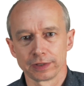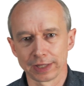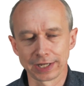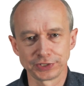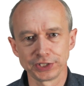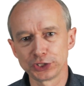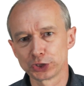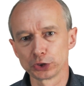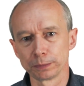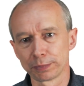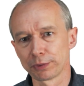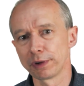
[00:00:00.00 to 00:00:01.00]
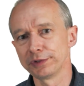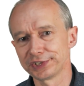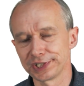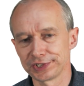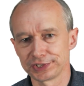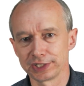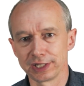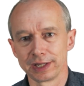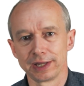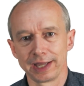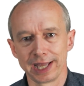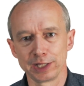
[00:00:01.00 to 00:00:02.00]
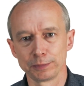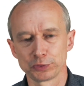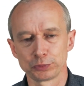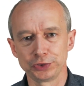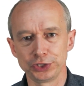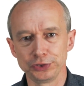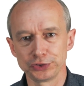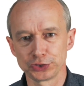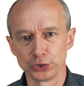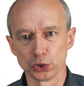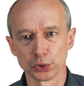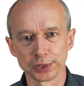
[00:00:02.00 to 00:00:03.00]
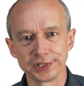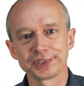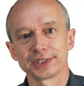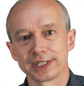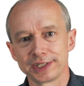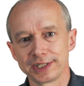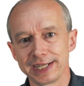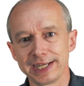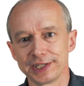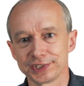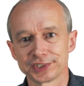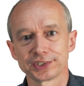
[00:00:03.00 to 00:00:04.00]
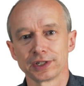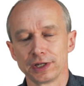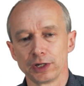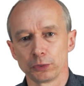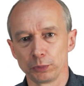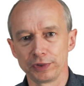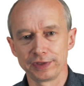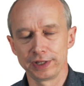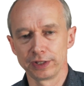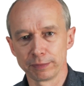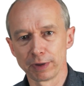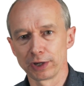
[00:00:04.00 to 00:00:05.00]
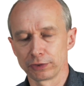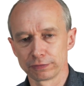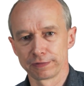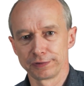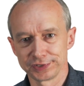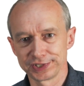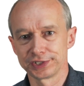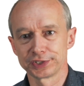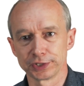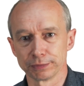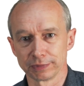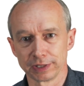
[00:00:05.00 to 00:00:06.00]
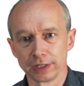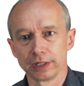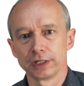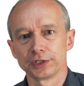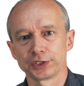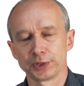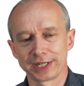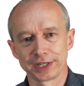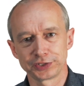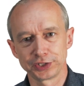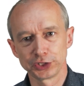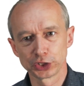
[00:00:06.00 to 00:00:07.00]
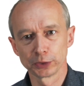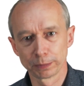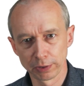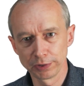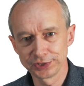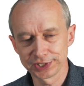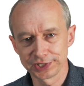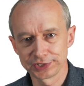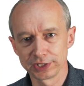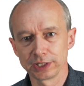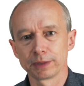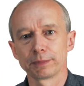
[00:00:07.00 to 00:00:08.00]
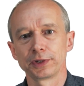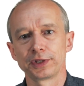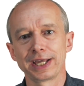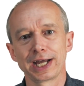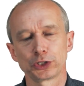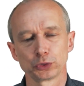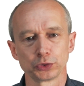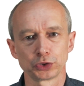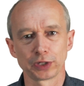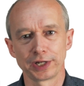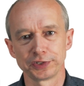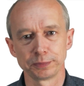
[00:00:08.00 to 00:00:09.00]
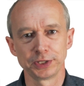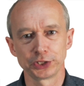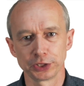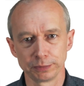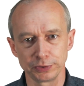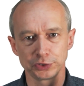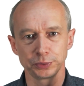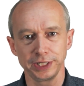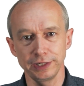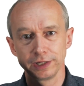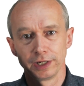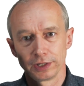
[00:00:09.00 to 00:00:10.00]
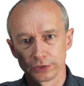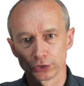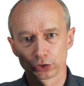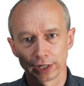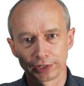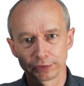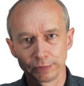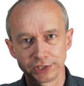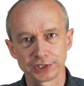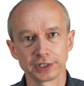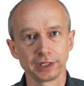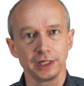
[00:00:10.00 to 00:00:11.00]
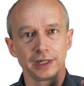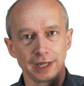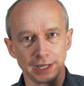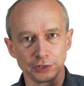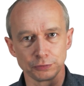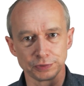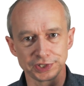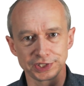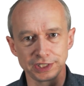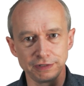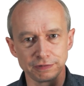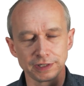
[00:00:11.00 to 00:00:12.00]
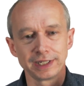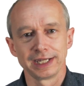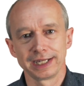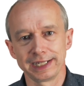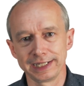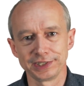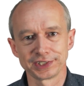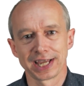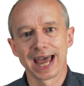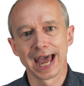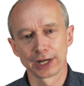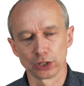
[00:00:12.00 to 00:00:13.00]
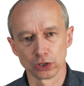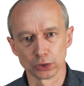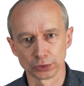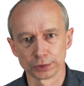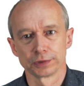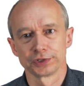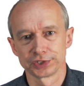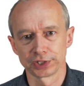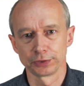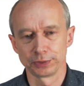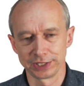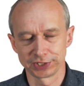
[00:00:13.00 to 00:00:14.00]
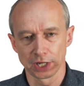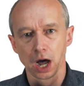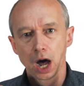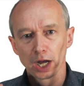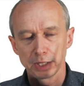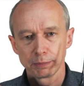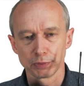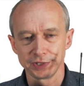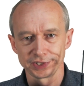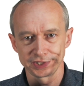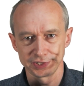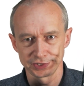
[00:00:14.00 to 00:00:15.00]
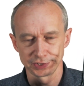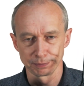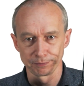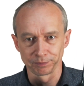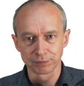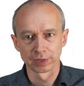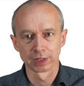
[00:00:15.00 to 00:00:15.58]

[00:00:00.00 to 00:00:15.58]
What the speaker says: That digital processing helps reduce noise and hiss within the microphone system. So it has digital processing, but the actual transmission between the transmitter and the receiver is analog. So it's a hybrid system.